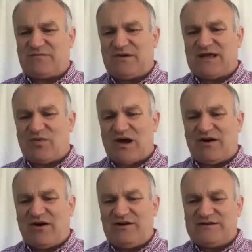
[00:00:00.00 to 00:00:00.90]
I mean, they're well
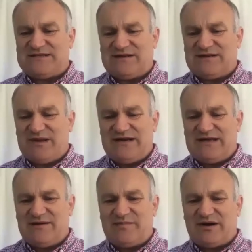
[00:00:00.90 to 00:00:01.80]
highlighted in the
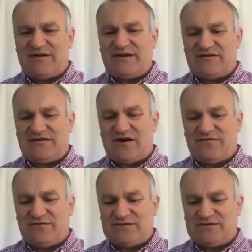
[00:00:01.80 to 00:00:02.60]
media, but I think it's helpful